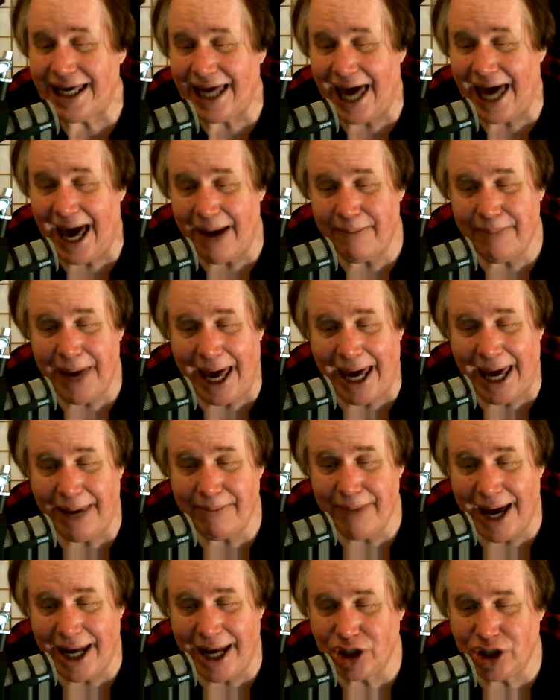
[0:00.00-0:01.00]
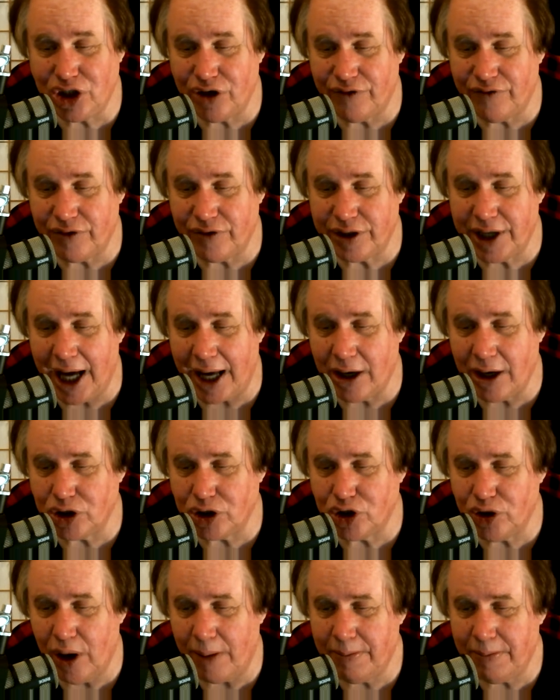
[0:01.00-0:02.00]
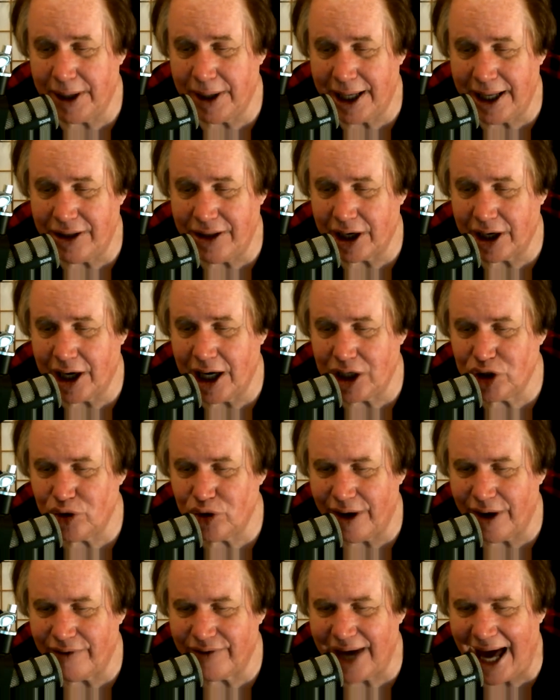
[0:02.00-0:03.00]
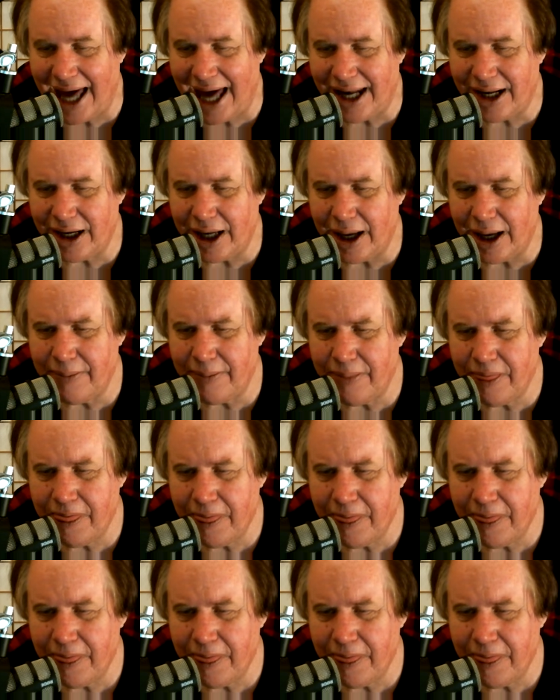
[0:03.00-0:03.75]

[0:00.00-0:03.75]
campaign manager for Donald Trump, but in the country of Canada.